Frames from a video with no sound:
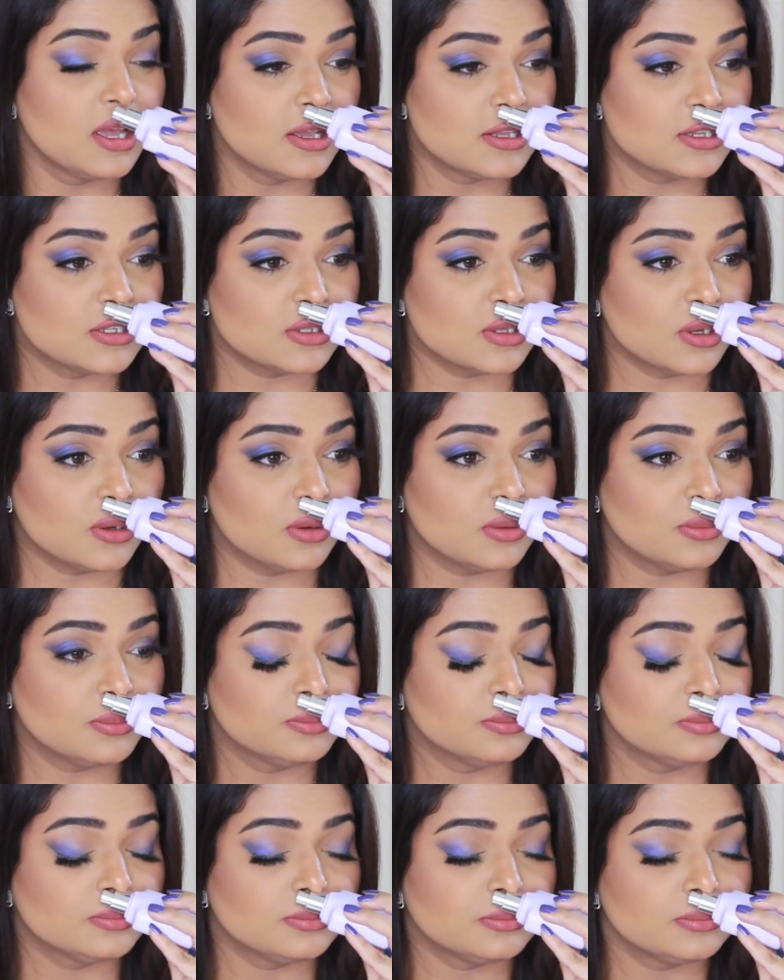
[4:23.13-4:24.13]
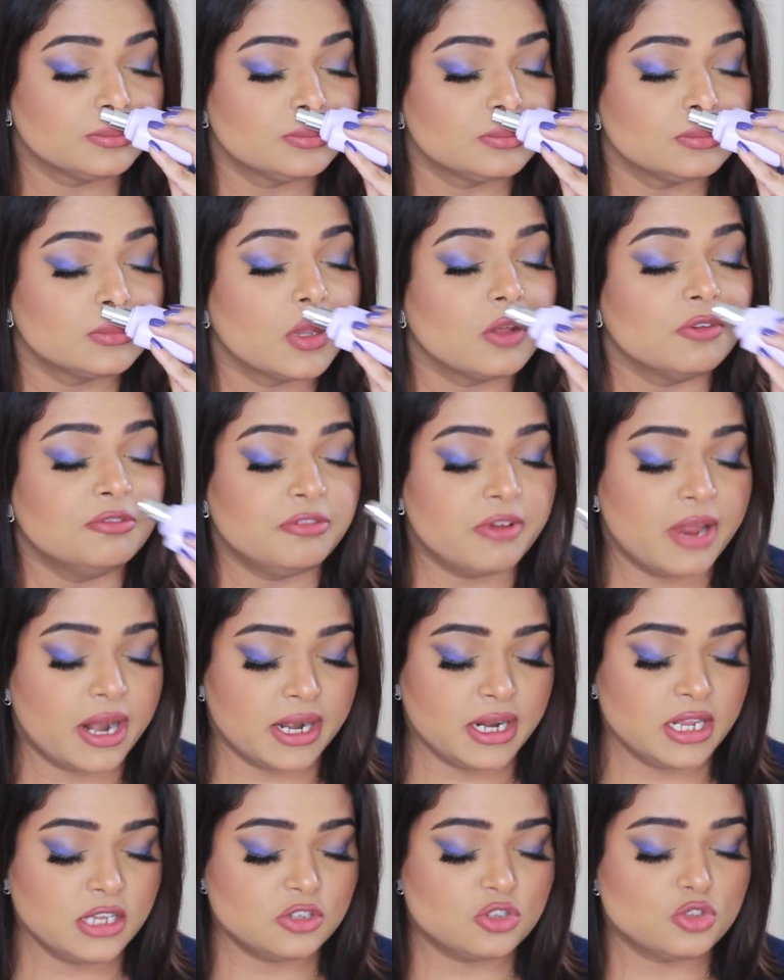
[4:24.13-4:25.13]
So
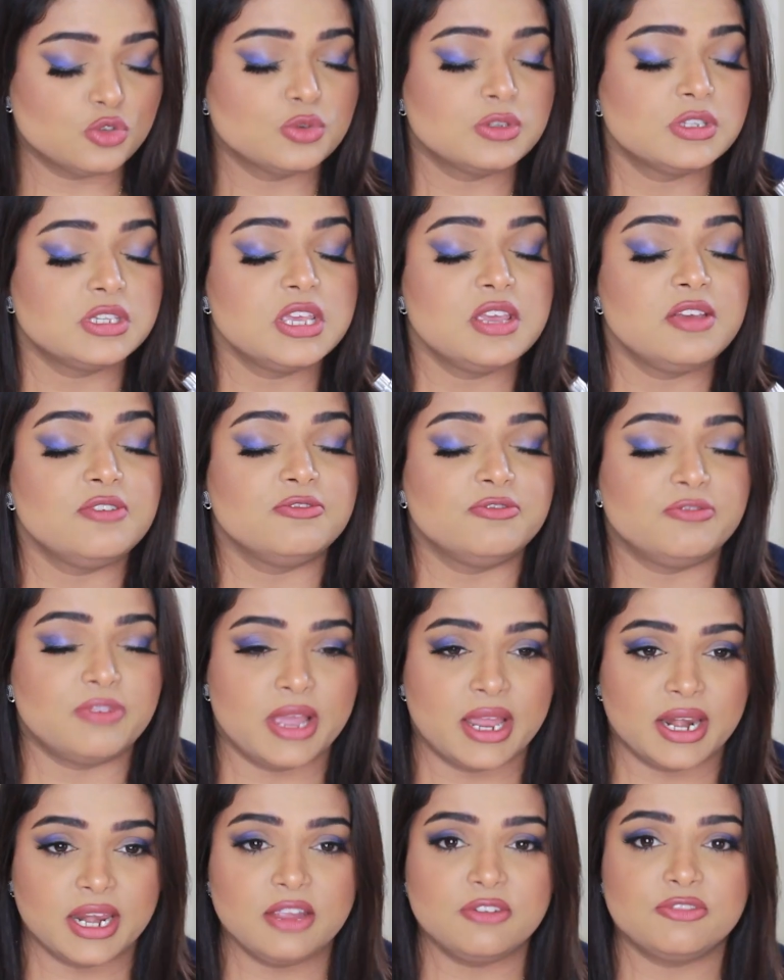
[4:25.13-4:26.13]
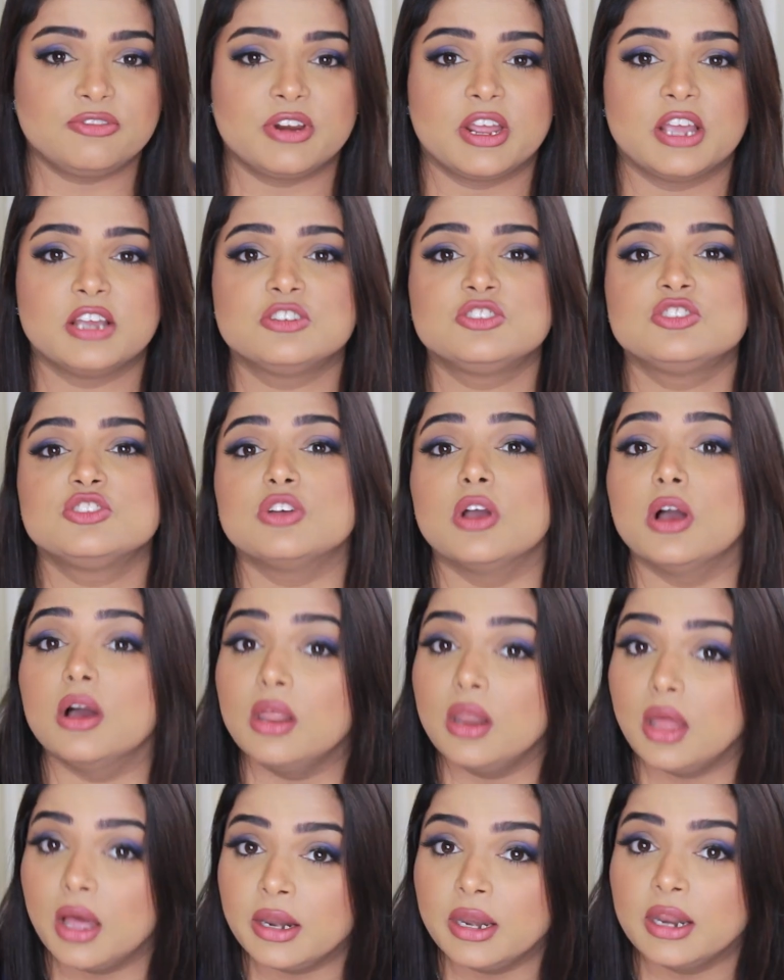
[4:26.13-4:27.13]
very juicy, very fresh,
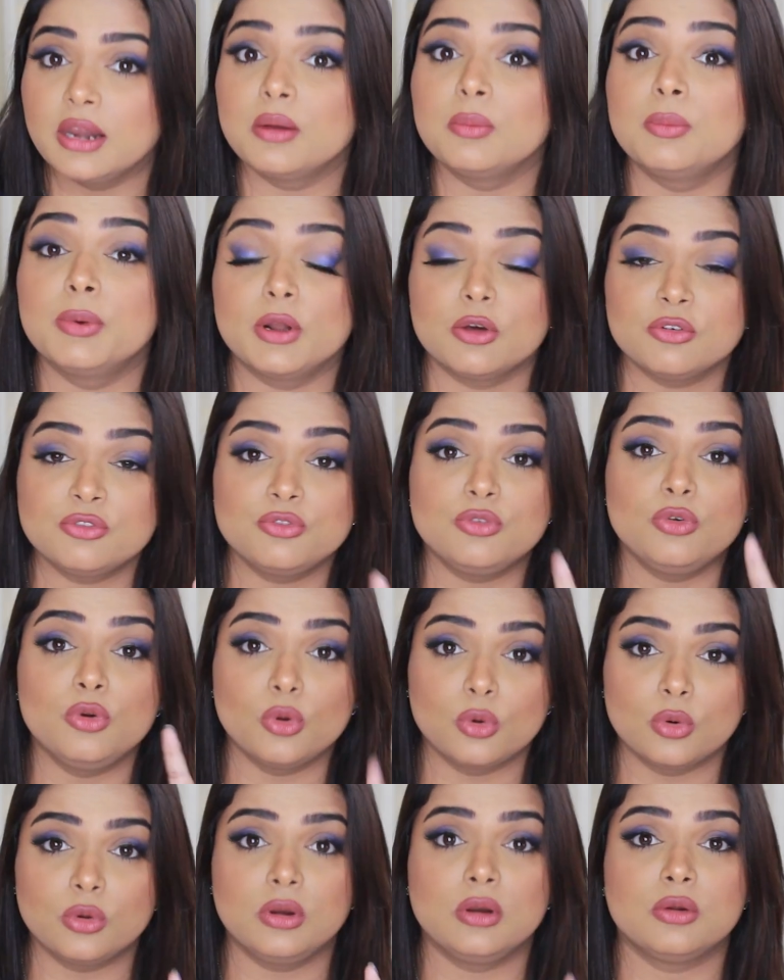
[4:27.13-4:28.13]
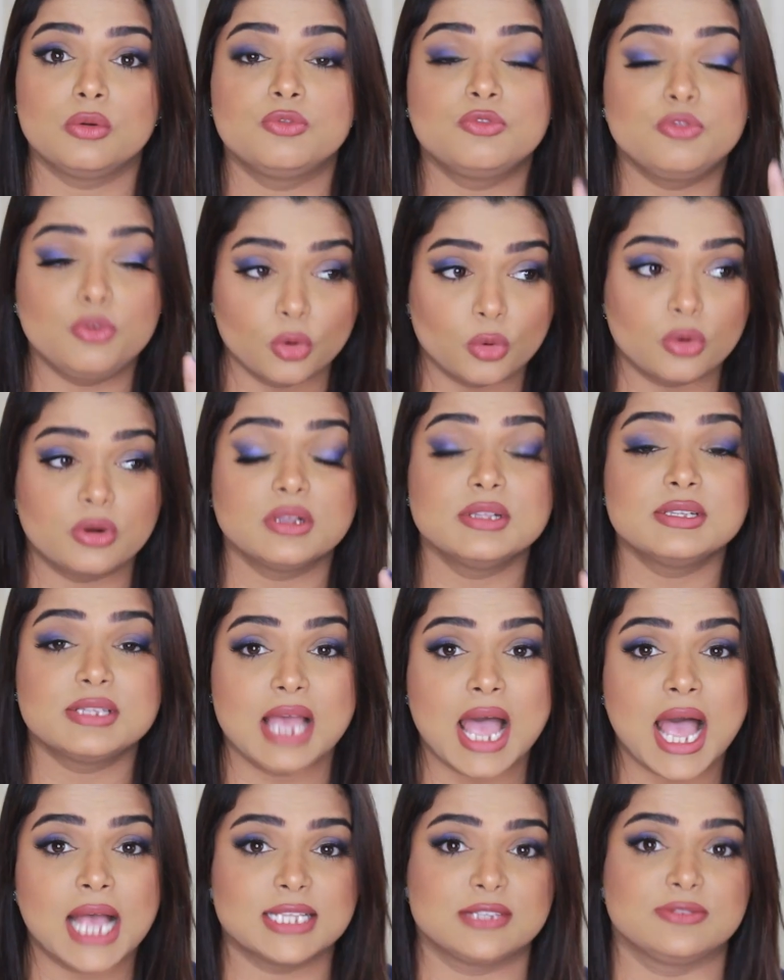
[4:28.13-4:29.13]
a little bit of florals
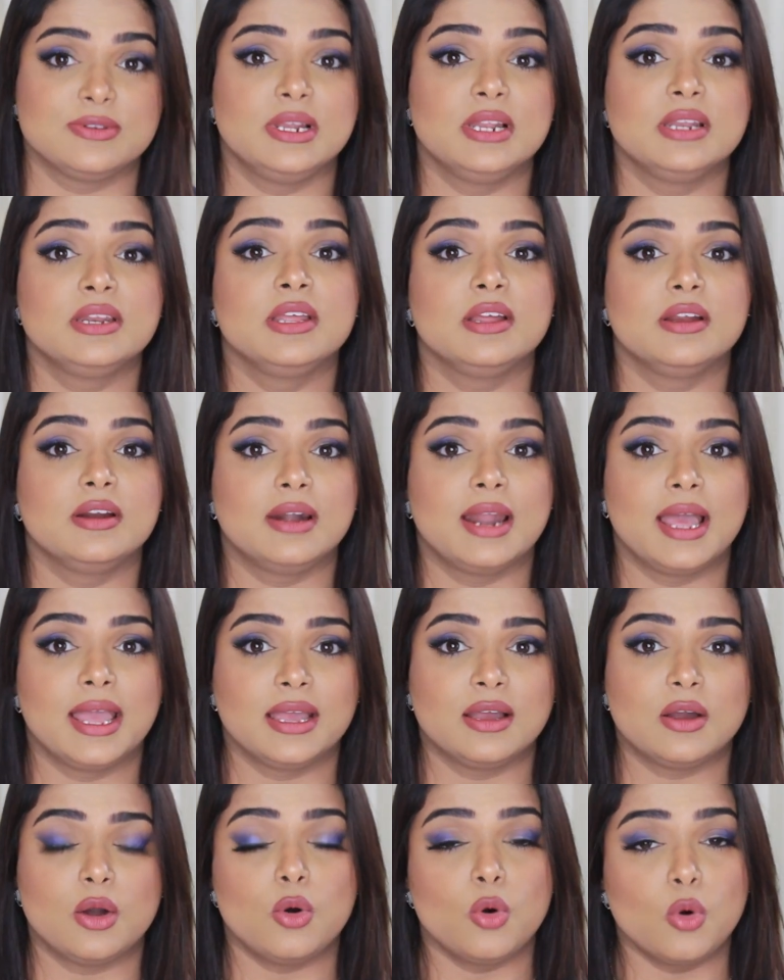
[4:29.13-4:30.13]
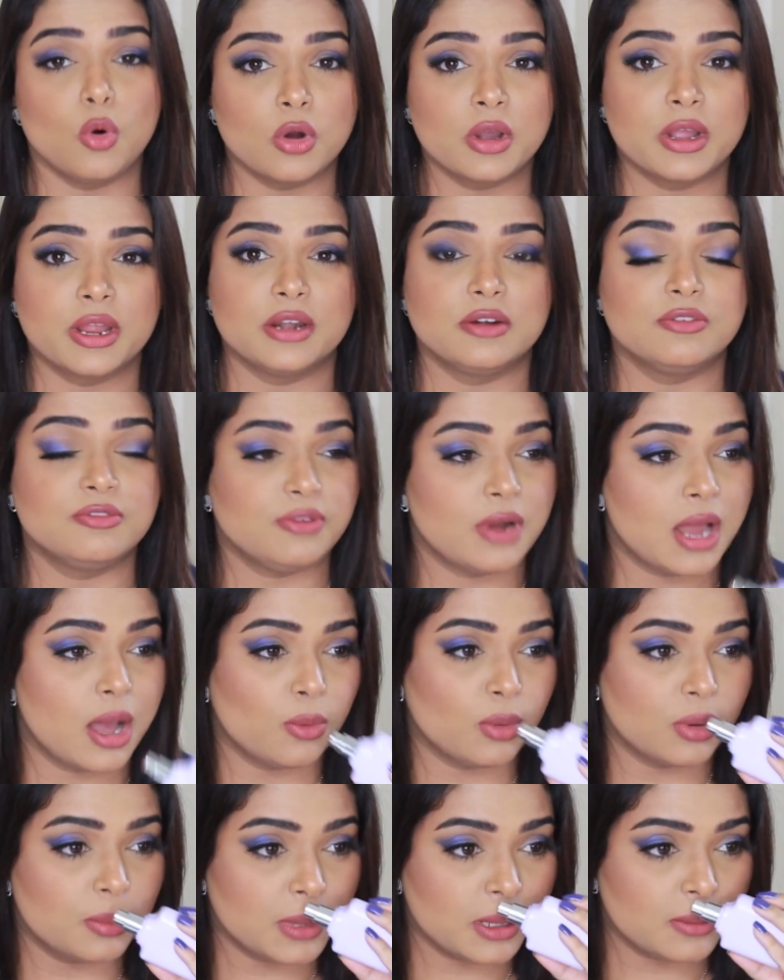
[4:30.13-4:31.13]
as well in here, like orchid
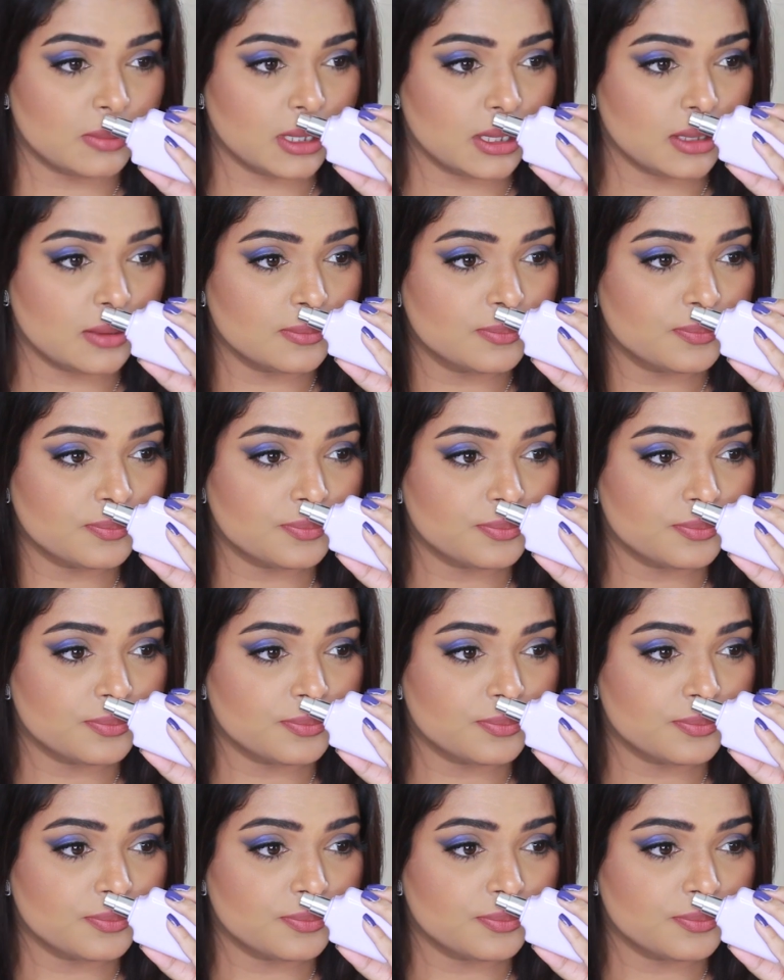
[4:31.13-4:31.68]
flower maybe.